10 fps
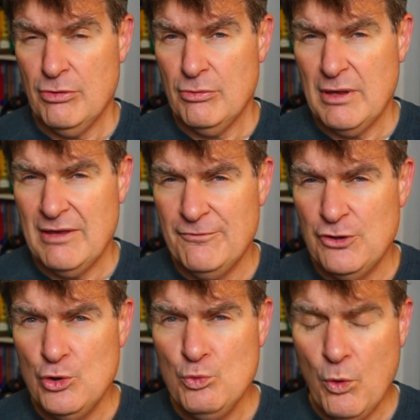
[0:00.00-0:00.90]
If
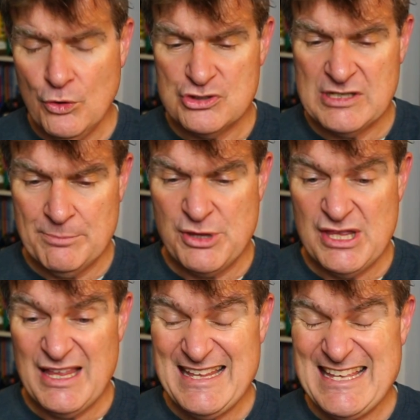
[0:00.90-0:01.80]
you want something
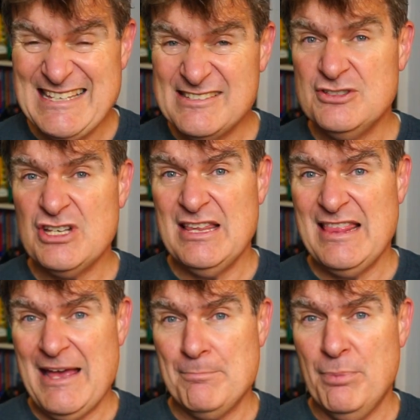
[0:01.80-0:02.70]
that isn't in
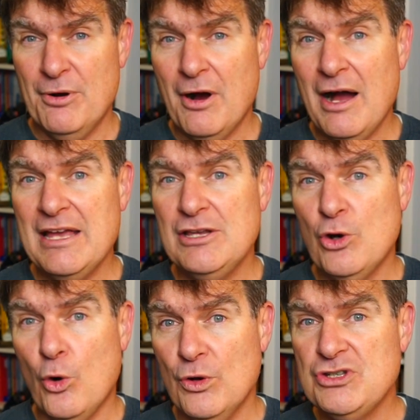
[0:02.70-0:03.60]
that plain
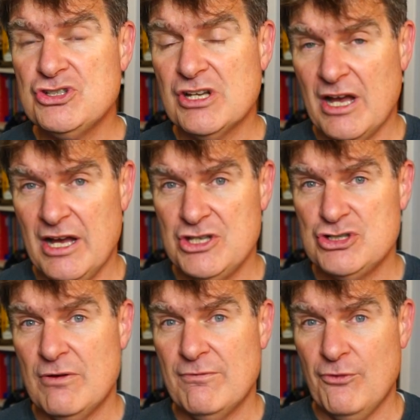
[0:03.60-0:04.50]
oyster
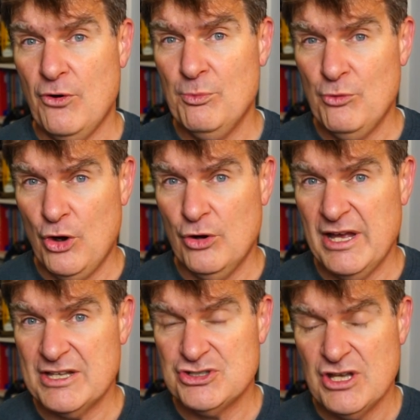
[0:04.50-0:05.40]
case from
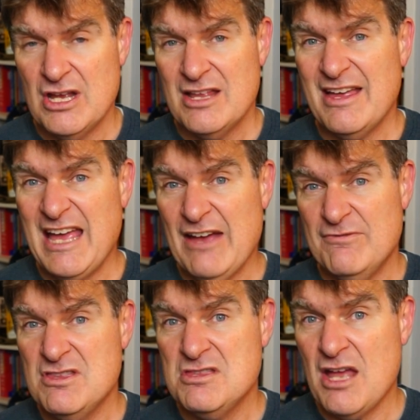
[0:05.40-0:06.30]
Rolex, they have
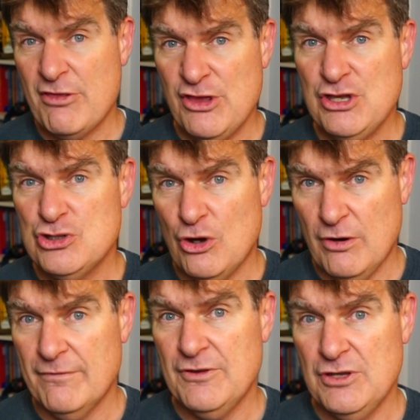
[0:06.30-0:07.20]
nothing to
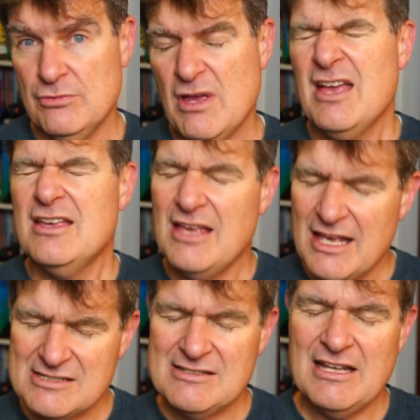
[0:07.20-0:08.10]
offer you.
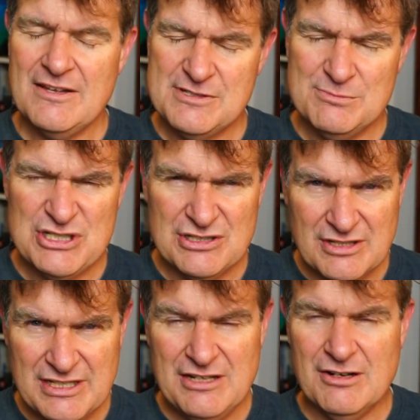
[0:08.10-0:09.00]
Yes, they have some
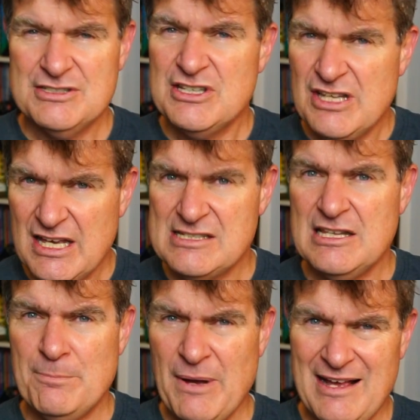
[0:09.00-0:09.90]
Cellini lines, and yes, in
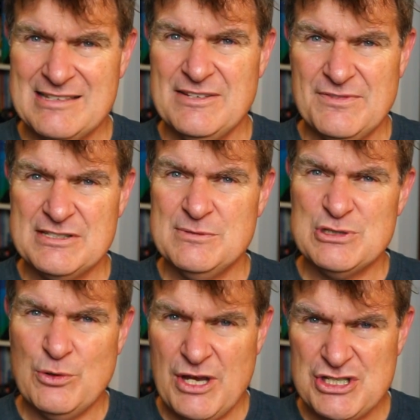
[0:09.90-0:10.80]
the past they've done some
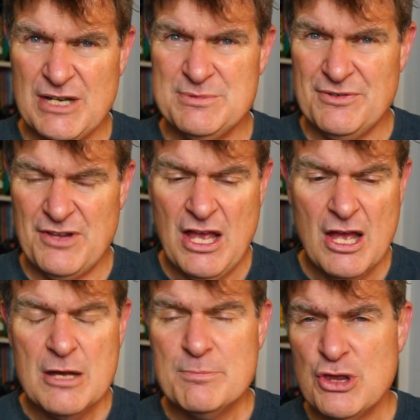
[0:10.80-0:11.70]
square shapes and everything,
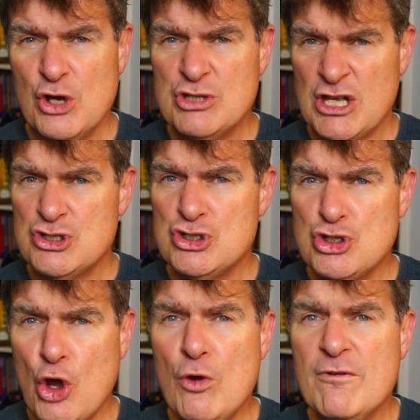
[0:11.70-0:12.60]
but those are
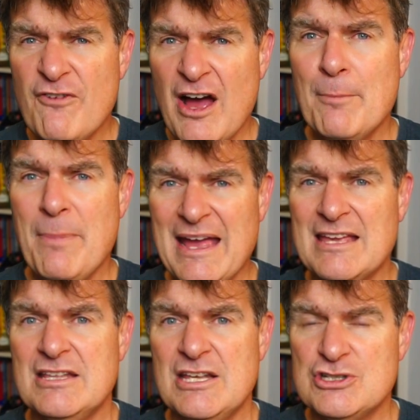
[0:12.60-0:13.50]
so far back
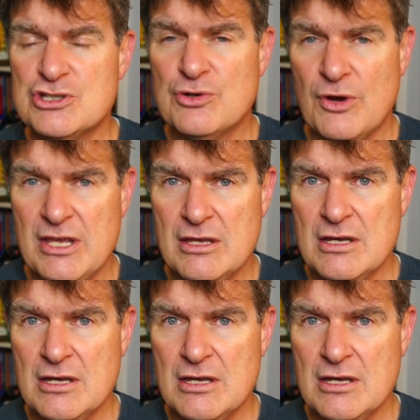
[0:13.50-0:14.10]
in history